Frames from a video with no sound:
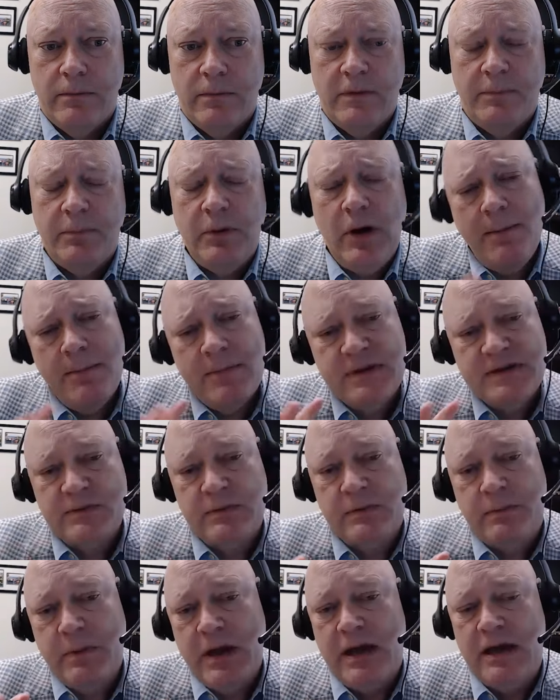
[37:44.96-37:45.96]
The problem is
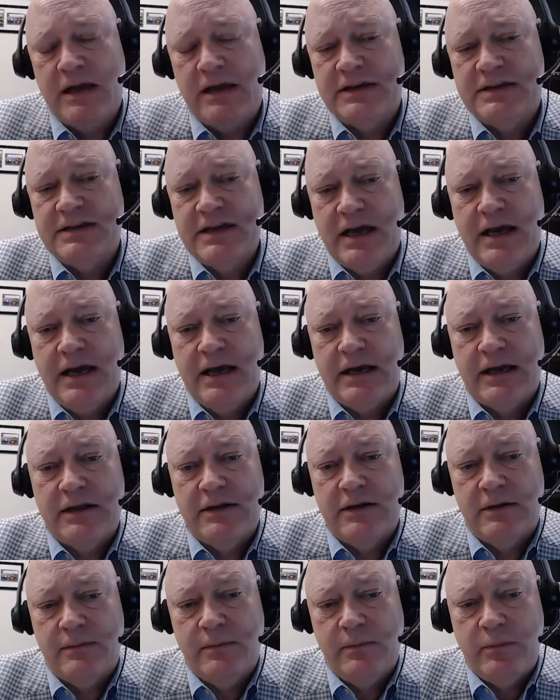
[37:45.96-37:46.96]
with panic attack,
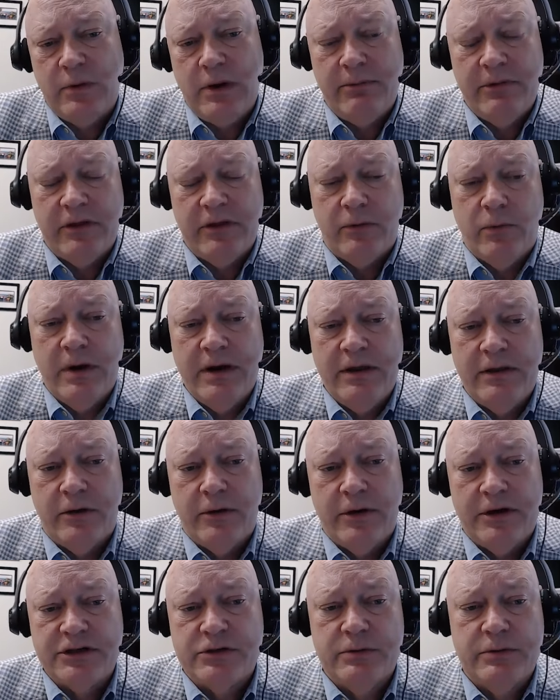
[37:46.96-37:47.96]
and probably the way the
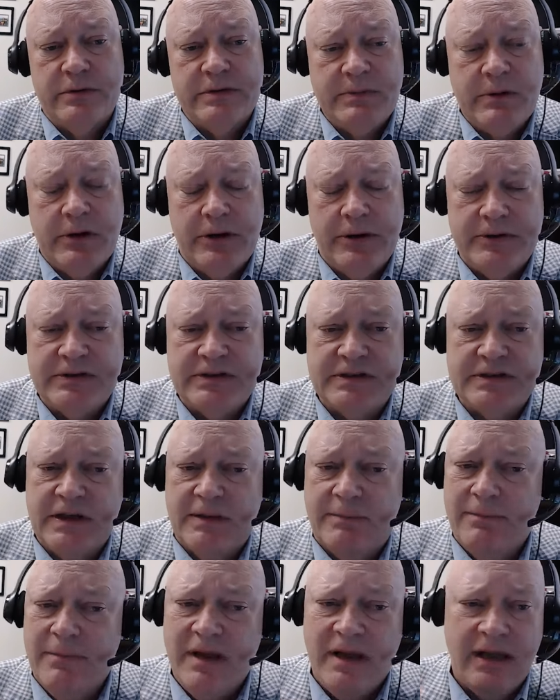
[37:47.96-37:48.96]
question was posed, is
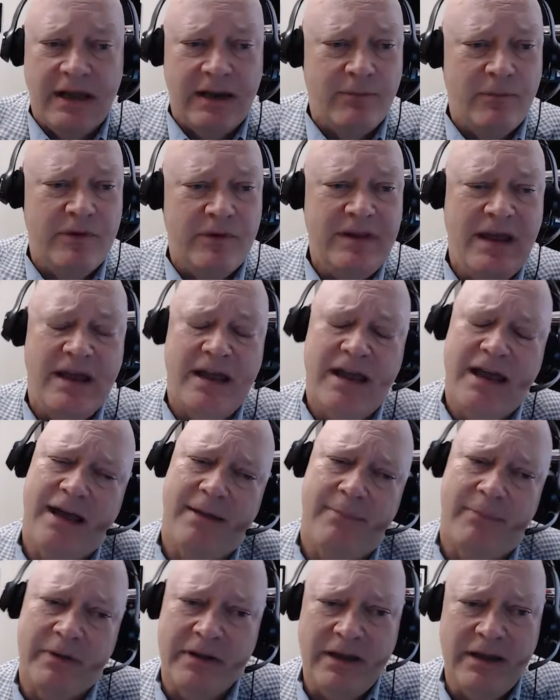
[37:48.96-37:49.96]
that, man, when they
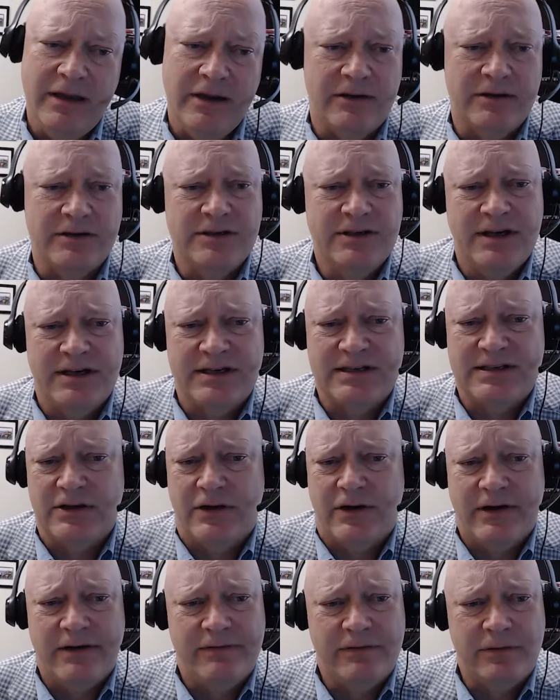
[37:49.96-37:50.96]
happen, they are just
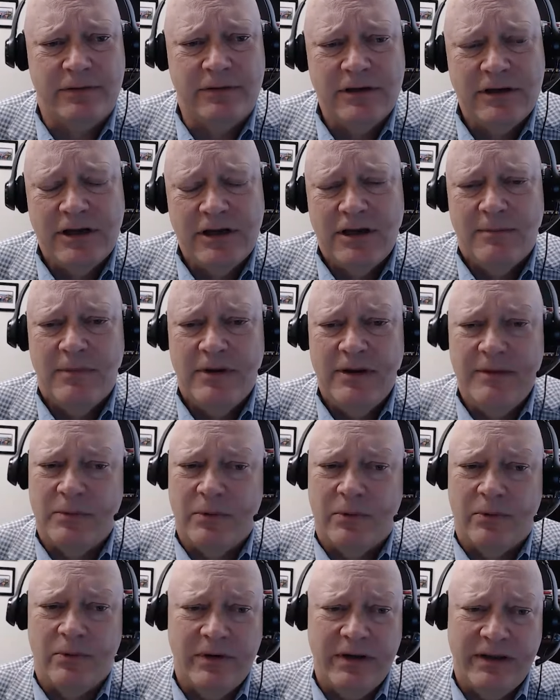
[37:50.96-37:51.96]
awful. People
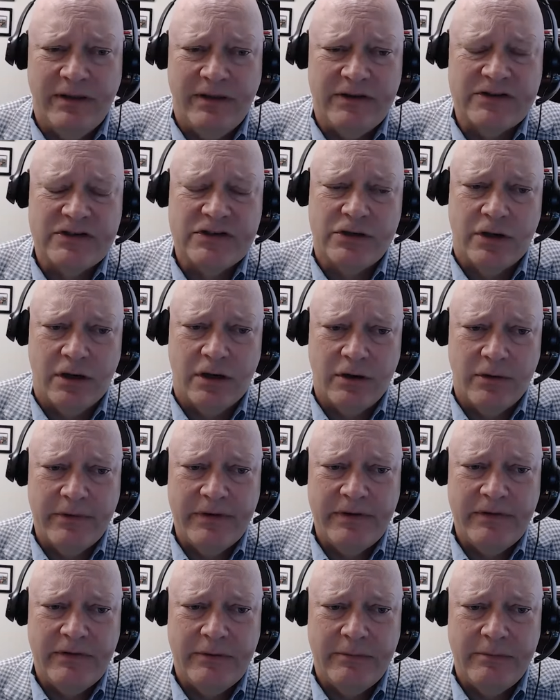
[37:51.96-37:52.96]
really struggle
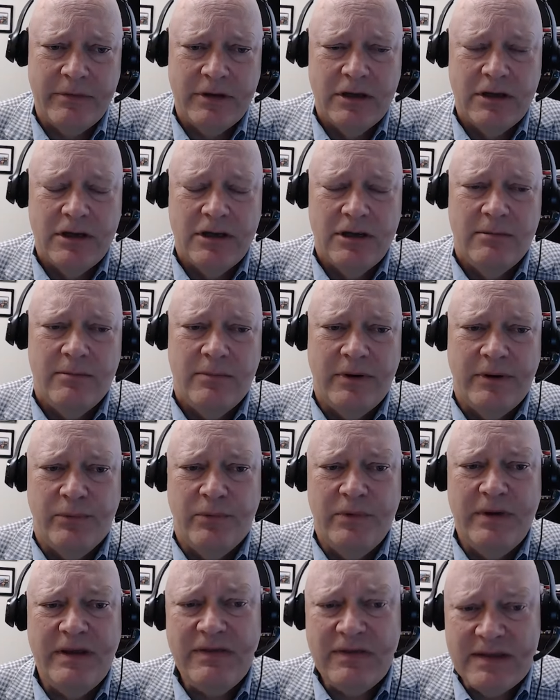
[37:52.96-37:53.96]
with them. But
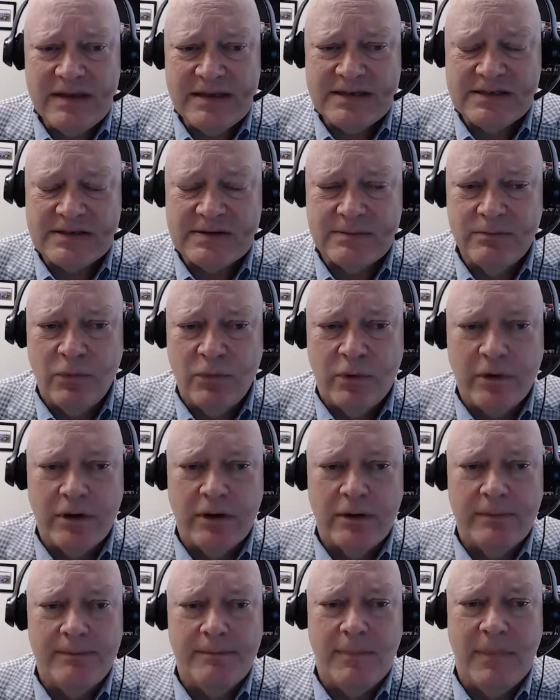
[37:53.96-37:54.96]
with these
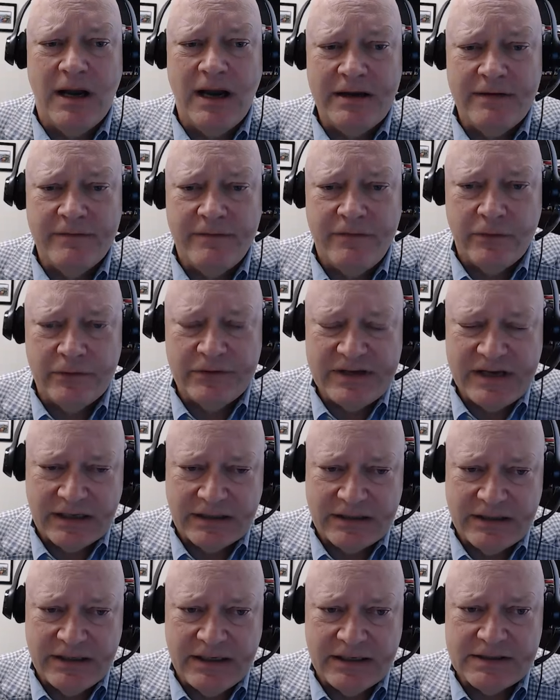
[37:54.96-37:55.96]
more mindful
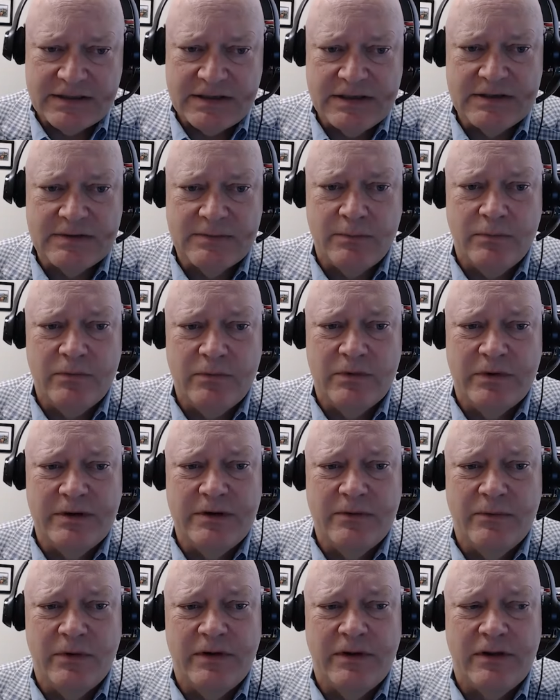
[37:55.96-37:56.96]
techniques,
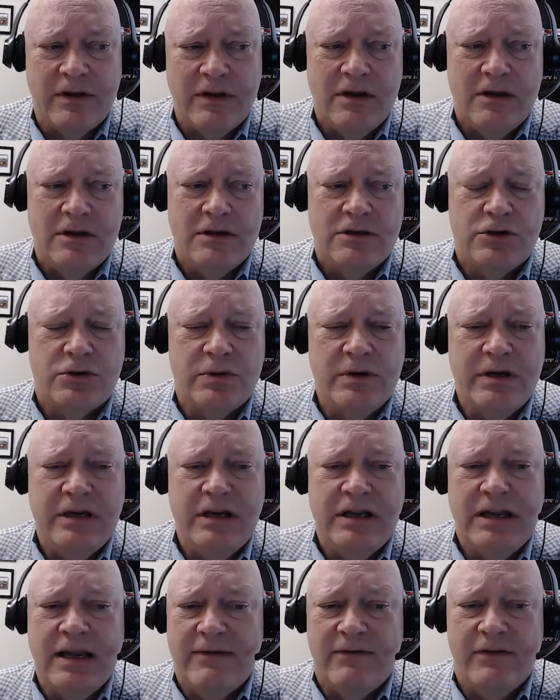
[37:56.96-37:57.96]
with
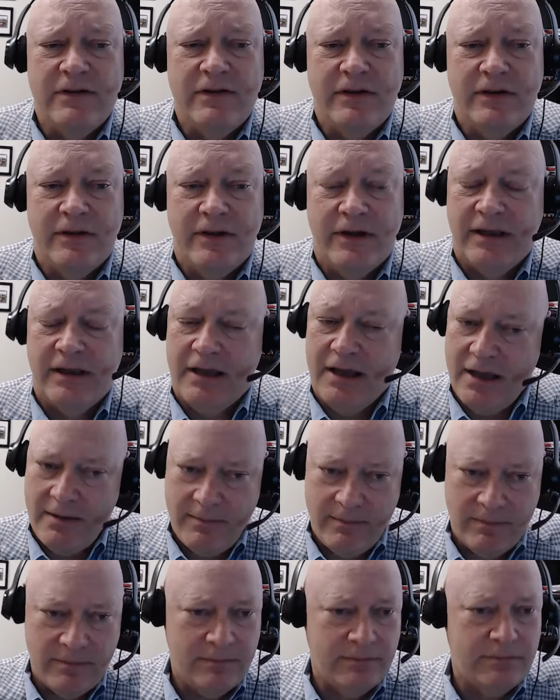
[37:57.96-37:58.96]
treating everything like, yep,
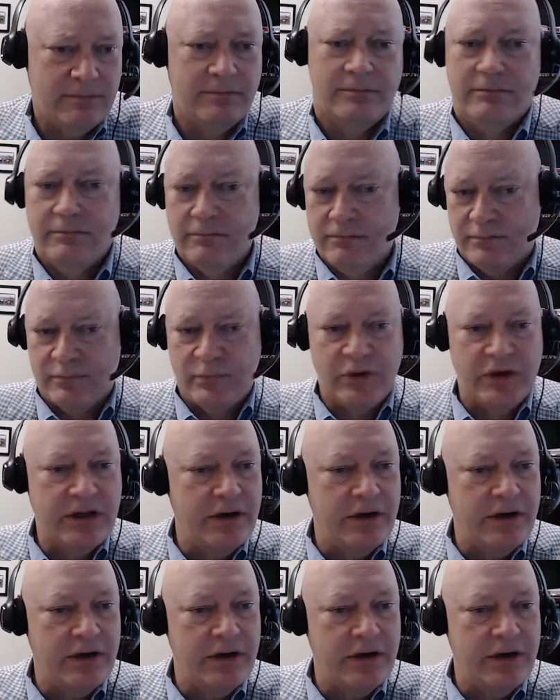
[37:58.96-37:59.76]
bring it